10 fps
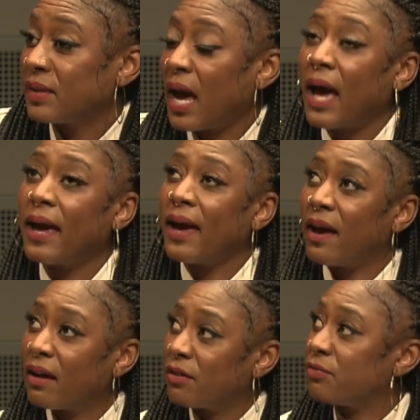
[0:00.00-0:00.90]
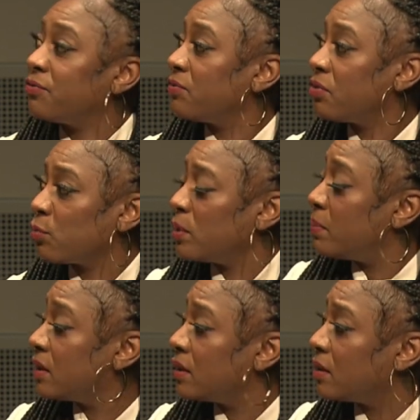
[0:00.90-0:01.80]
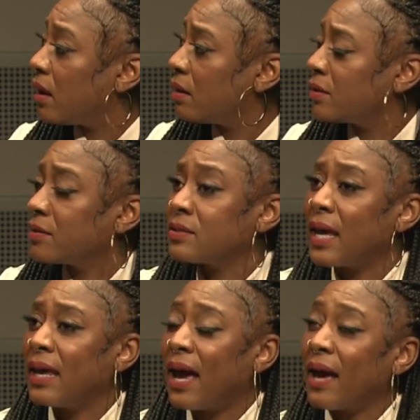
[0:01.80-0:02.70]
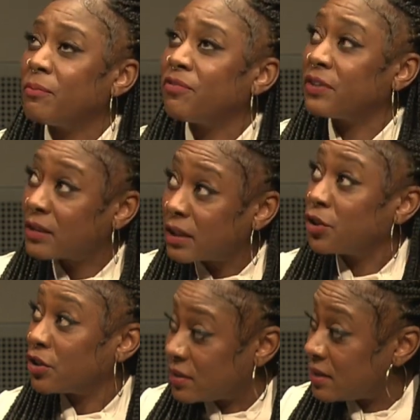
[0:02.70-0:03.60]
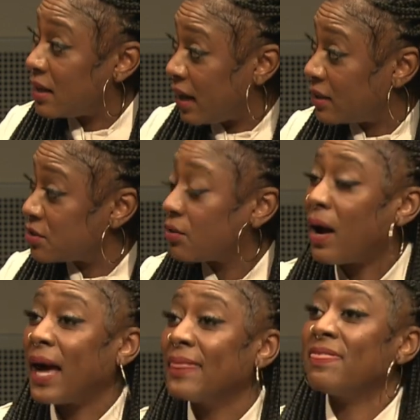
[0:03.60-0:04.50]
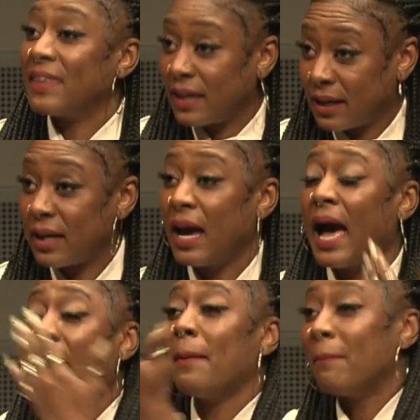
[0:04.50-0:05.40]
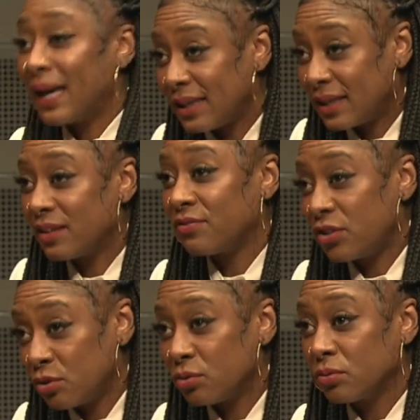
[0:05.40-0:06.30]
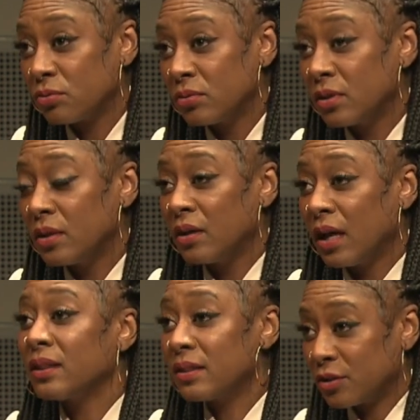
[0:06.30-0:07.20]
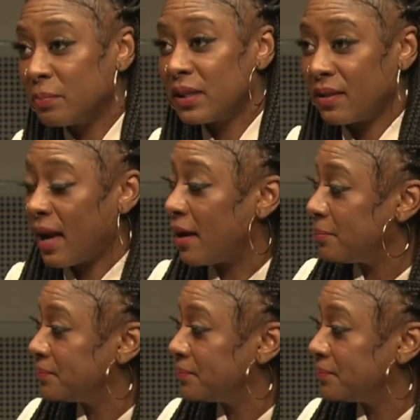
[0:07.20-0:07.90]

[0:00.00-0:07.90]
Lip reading: I have $3 billion and I'm feeling good today, so I think I might give you a little bit of that.